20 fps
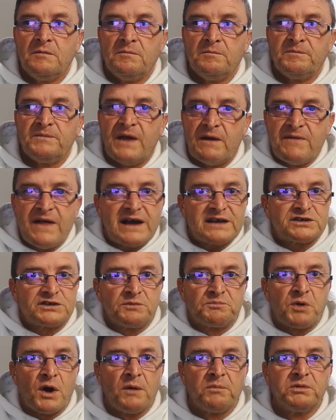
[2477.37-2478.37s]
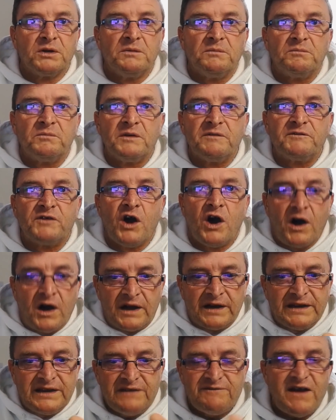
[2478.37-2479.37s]
Now, that's the problem we've got.
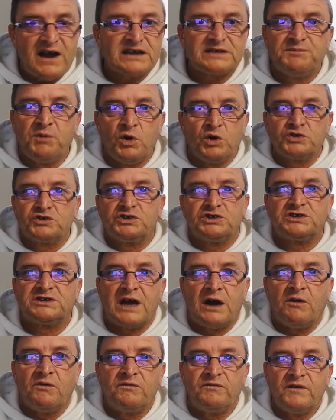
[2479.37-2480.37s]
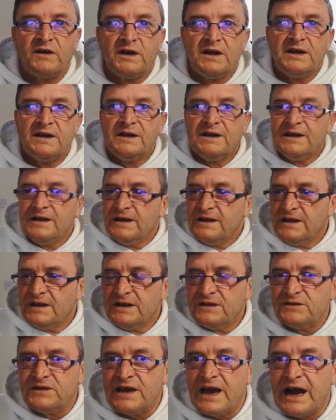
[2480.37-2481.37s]
And they've exposed themselves.
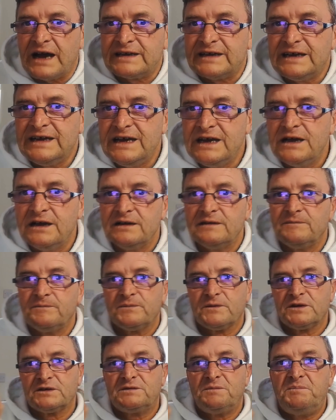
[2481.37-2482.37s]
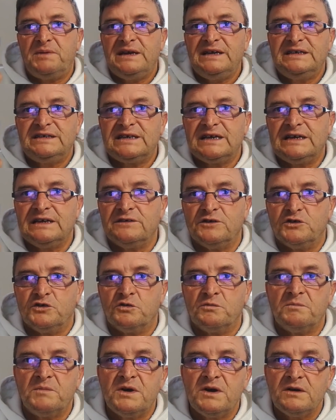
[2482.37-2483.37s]
The idea, there's a PC and the
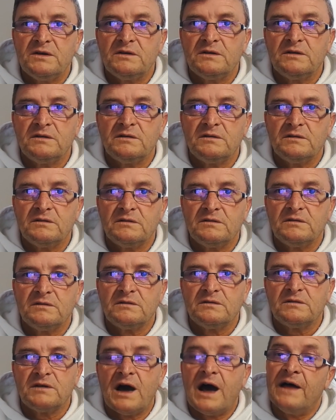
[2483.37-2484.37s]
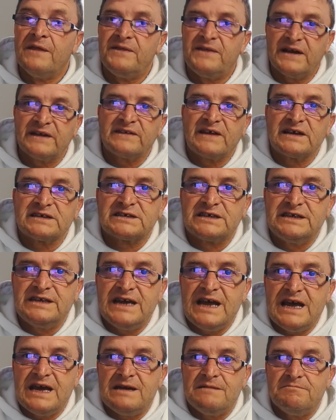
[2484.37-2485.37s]
number, and think that's a
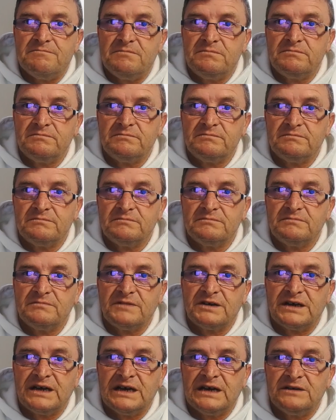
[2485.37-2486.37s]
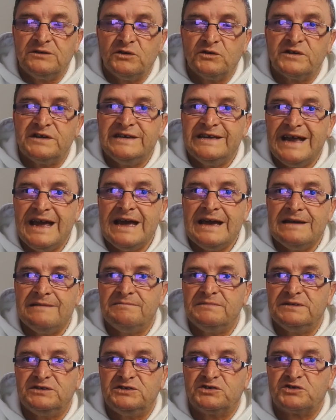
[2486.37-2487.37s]
name. Okay, no, the
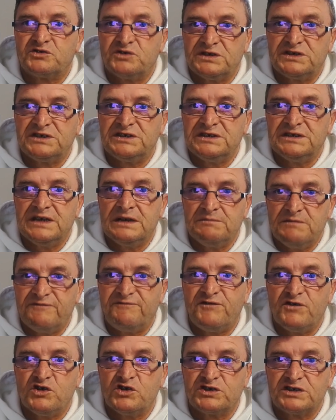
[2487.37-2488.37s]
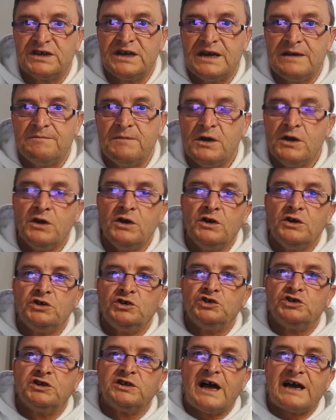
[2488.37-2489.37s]
name is your Christian name, your first name.
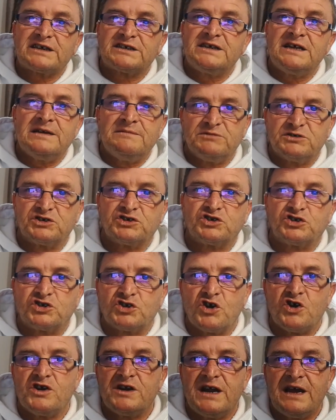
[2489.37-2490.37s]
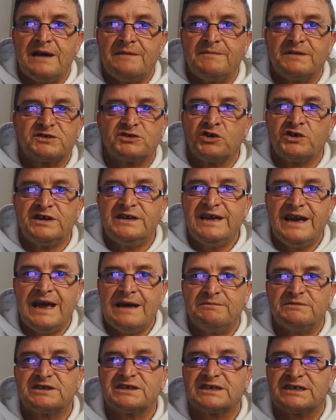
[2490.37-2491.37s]
Your last name is a surname. That's not a
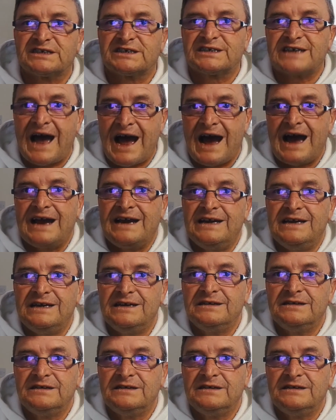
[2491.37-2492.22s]
name, it's a sign.